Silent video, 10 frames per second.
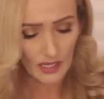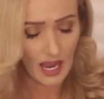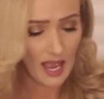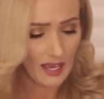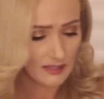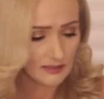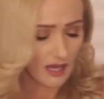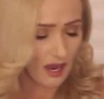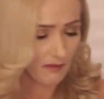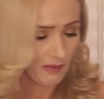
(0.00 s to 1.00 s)
And
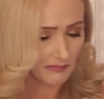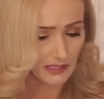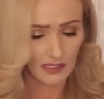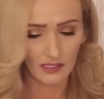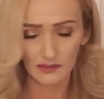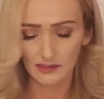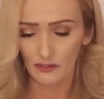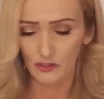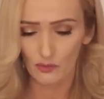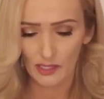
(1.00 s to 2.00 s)
I'm going to
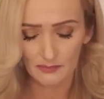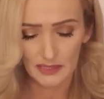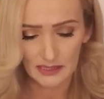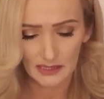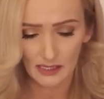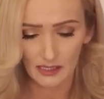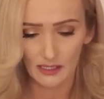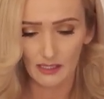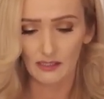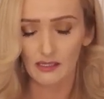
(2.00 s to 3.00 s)
tell you what I'm
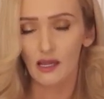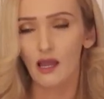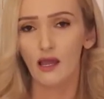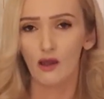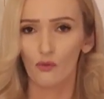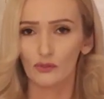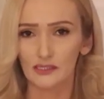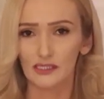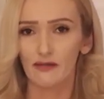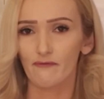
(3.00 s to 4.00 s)
seeing, and we'll
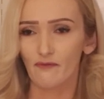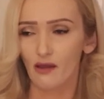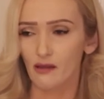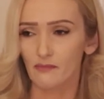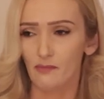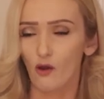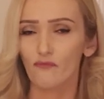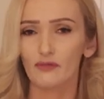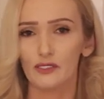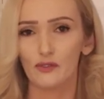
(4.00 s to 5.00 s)
see if,
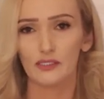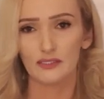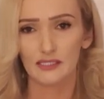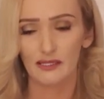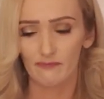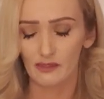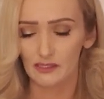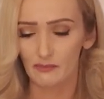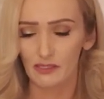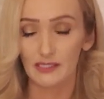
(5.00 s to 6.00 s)
hopefully you can see if
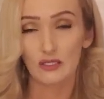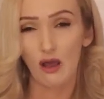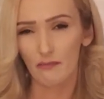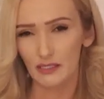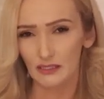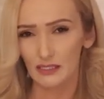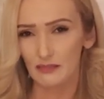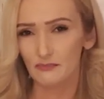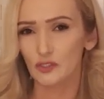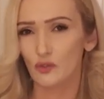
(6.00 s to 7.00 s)
some of these common
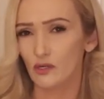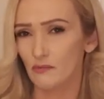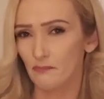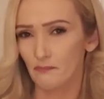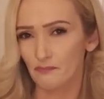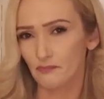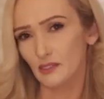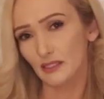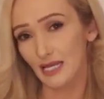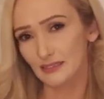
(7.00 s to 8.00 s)
themes or
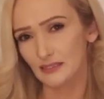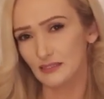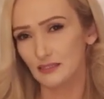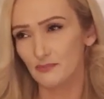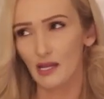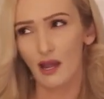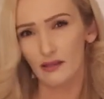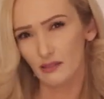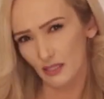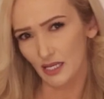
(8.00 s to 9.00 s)
lessons
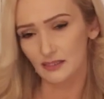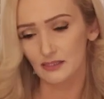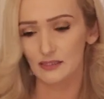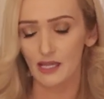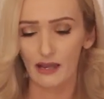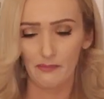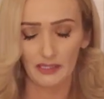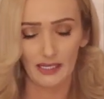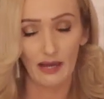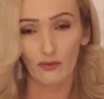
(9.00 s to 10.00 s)
behind the lessons kind of
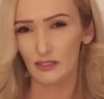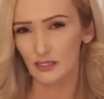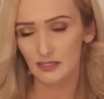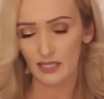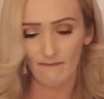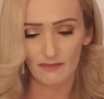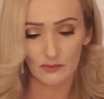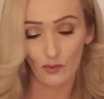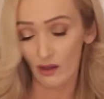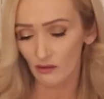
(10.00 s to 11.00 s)
played out in this life
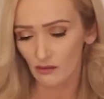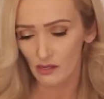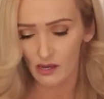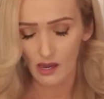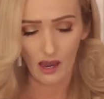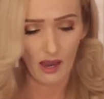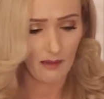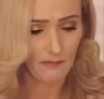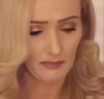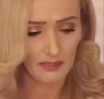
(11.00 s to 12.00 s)
as well.
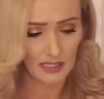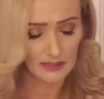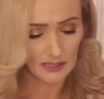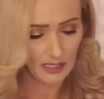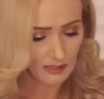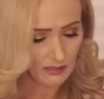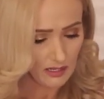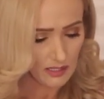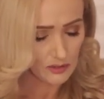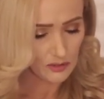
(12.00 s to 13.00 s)
Maybe they did.
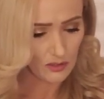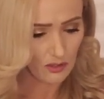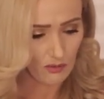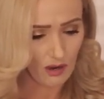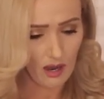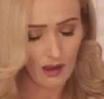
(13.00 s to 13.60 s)
So